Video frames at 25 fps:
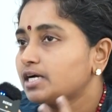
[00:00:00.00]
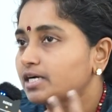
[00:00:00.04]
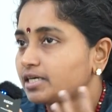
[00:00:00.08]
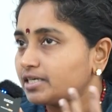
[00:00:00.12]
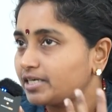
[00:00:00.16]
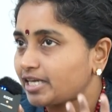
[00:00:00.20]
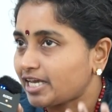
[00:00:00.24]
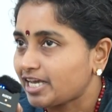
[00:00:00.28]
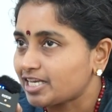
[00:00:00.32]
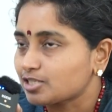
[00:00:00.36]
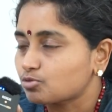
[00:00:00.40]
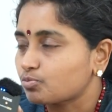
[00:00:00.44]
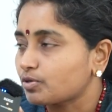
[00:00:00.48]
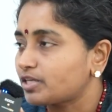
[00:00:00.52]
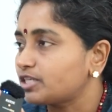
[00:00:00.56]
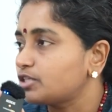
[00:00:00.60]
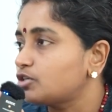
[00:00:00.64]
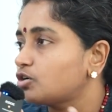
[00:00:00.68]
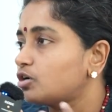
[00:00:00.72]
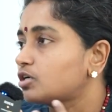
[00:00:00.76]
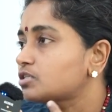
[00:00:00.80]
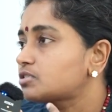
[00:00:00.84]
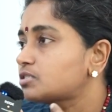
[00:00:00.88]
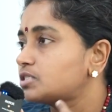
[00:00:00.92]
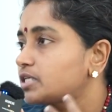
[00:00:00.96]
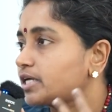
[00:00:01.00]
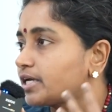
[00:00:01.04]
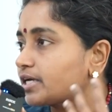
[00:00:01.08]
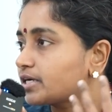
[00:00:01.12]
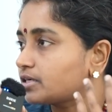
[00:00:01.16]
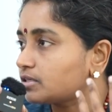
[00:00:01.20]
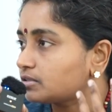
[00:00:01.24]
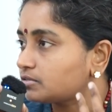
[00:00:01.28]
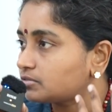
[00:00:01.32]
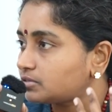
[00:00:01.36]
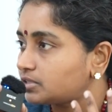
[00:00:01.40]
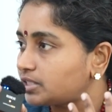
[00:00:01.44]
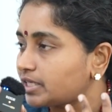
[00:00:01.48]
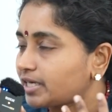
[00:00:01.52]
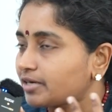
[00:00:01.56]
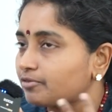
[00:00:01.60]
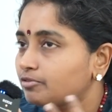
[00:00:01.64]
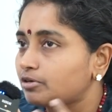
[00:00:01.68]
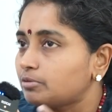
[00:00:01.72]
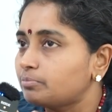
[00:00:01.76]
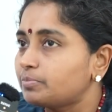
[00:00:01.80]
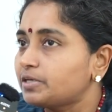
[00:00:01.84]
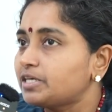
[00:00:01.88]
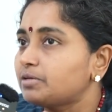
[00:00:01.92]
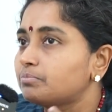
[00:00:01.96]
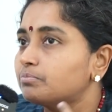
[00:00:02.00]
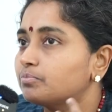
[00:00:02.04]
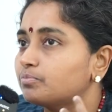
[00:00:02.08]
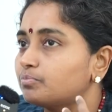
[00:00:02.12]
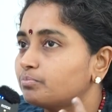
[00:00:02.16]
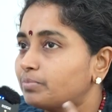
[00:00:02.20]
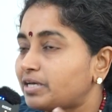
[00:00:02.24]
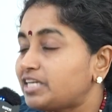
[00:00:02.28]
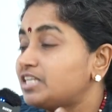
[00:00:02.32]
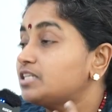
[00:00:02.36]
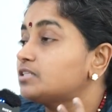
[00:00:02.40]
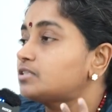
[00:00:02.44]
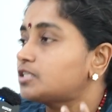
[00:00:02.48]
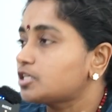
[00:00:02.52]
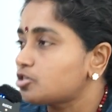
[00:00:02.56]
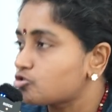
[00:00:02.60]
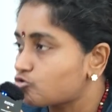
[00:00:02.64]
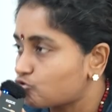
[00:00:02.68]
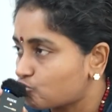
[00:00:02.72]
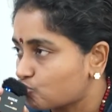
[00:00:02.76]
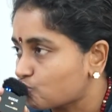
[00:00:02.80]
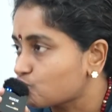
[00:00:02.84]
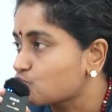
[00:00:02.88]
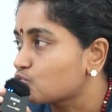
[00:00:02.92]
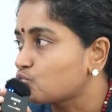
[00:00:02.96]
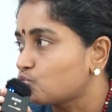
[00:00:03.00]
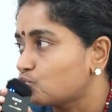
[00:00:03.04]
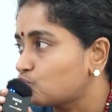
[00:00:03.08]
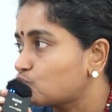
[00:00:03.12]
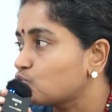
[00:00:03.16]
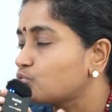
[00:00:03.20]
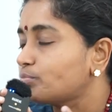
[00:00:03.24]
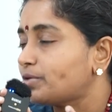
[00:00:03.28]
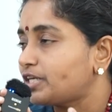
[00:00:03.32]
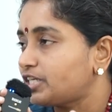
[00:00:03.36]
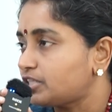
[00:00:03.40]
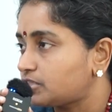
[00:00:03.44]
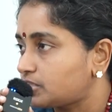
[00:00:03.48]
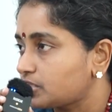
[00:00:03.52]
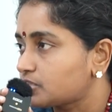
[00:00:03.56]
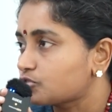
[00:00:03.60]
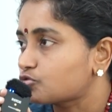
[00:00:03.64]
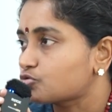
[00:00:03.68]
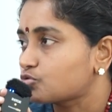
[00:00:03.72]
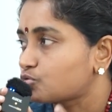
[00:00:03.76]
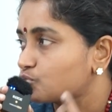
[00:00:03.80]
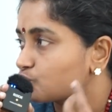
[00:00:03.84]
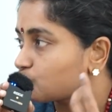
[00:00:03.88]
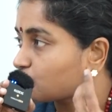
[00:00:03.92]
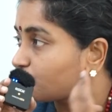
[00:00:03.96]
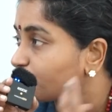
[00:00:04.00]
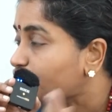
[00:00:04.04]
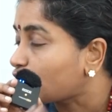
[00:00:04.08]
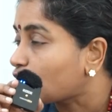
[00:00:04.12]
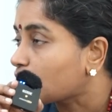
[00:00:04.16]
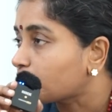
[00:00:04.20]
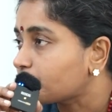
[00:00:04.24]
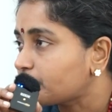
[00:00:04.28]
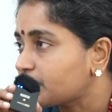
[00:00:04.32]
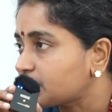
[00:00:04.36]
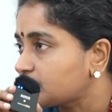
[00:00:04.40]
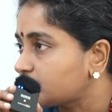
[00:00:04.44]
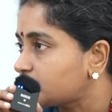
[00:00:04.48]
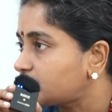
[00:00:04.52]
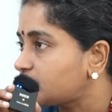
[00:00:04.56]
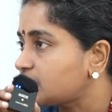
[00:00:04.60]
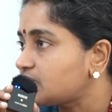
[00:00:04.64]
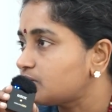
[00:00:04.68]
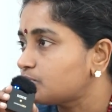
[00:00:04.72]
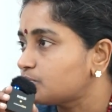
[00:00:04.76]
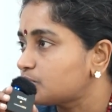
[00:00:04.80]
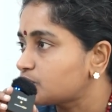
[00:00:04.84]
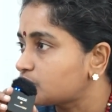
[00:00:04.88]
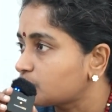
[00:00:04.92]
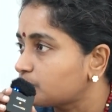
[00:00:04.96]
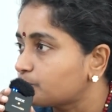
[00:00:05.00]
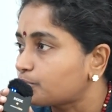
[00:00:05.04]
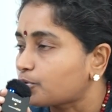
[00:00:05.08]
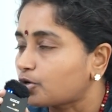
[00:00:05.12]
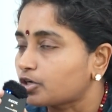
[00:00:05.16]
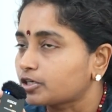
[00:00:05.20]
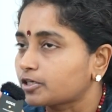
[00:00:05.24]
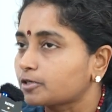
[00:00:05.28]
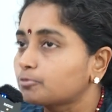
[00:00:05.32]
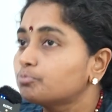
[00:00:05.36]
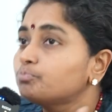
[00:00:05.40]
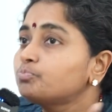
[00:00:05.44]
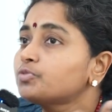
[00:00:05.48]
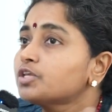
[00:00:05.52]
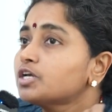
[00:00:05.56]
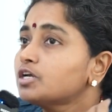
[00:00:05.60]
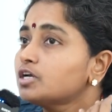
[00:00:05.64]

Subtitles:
days when you are sick, there will be many things to do, too many things to do. So forming the team is important.